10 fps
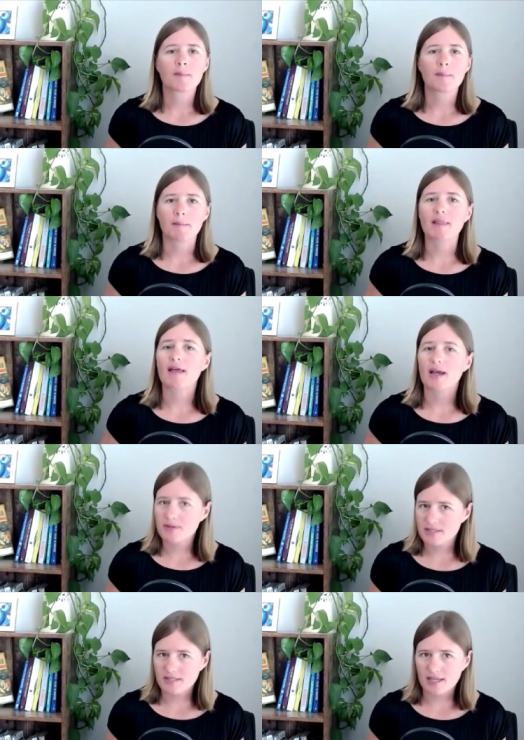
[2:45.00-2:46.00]
but my leg
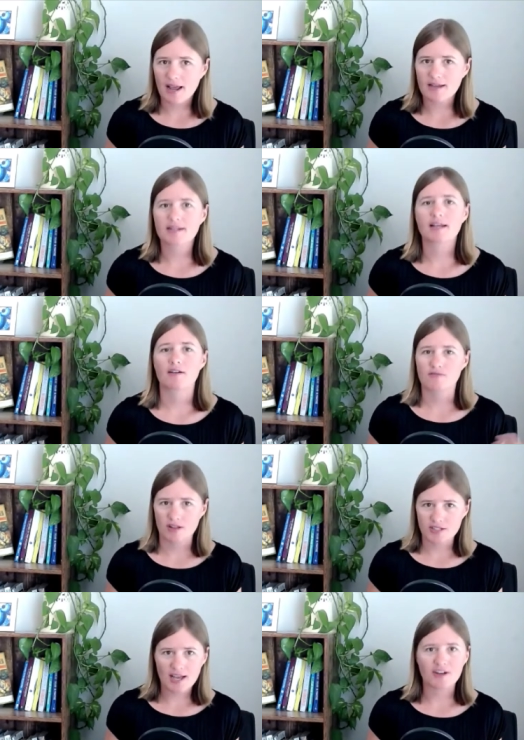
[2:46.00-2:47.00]
was in agony and I fell
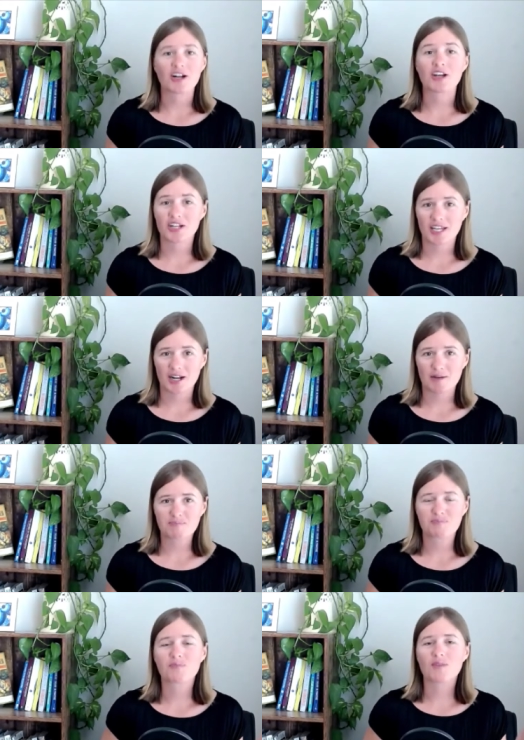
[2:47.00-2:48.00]
down and I couldn't get up.
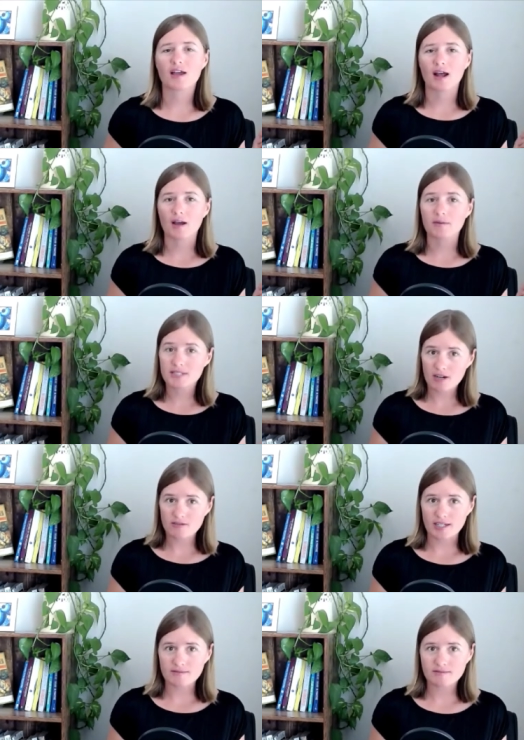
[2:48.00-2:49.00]
And I was
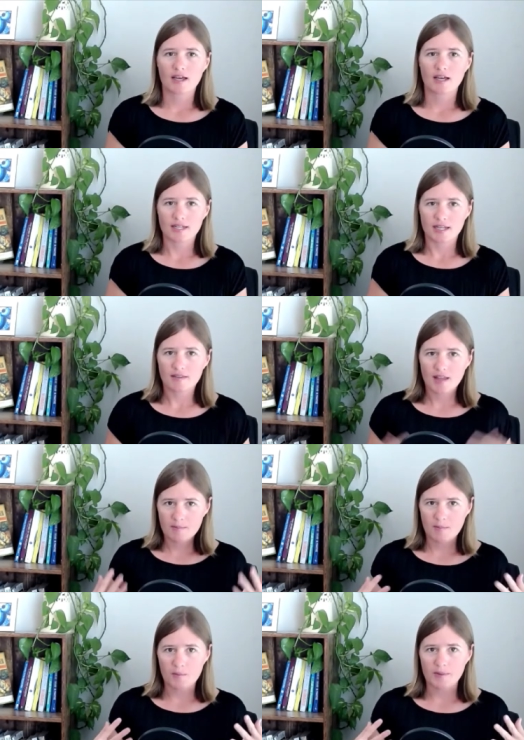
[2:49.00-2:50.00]
terrified. And in that
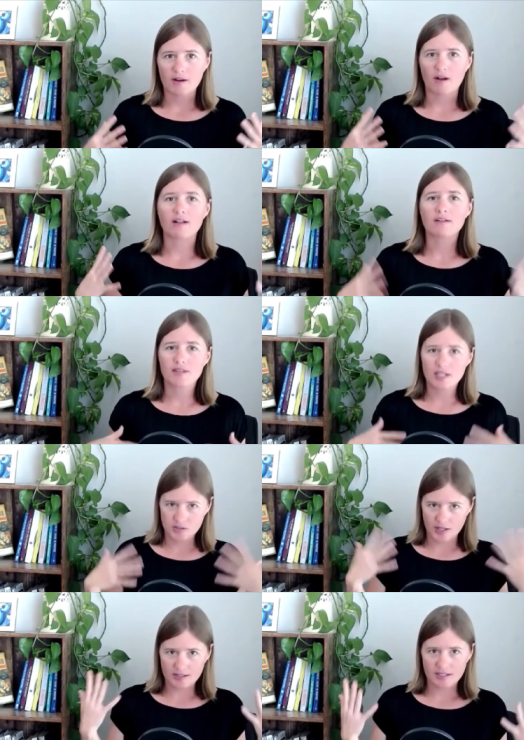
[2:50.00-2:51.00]
moment, all of the
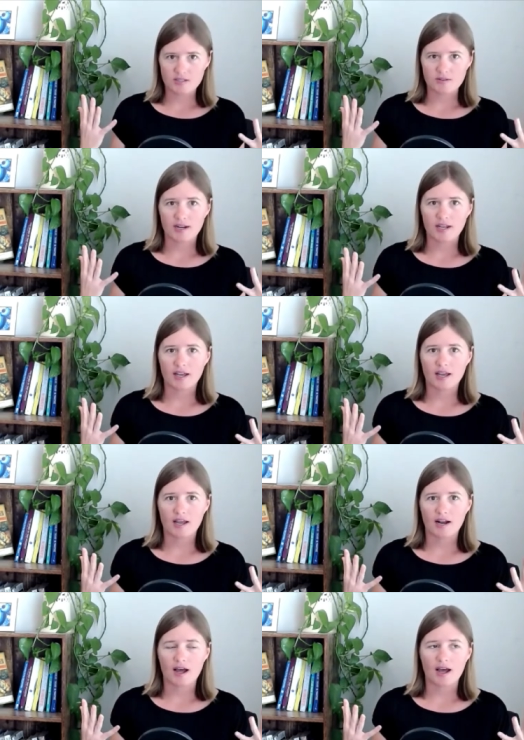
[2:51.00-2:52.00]
adrenaline is running
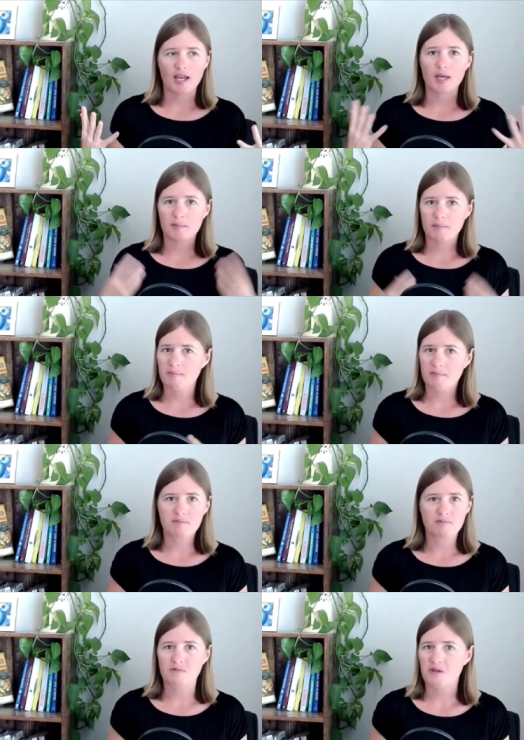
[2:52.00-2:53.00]
and I am
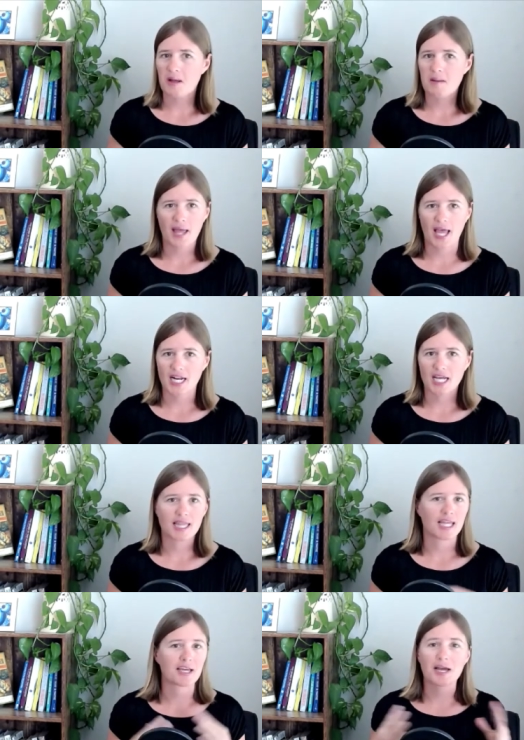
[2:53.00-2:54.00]
full on panic,
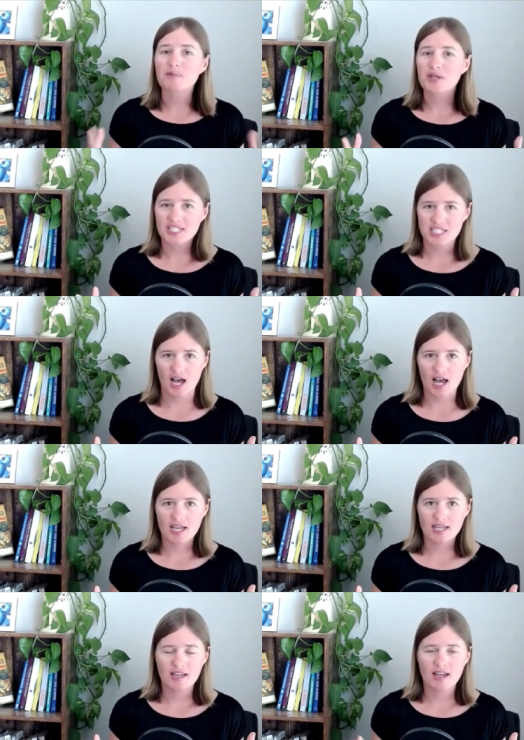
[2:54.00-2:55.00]
thinking I'm going to
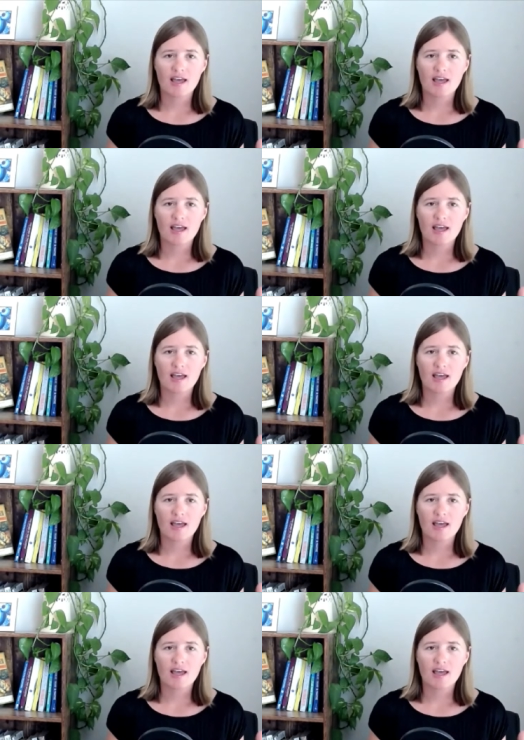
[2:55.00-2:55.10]
die.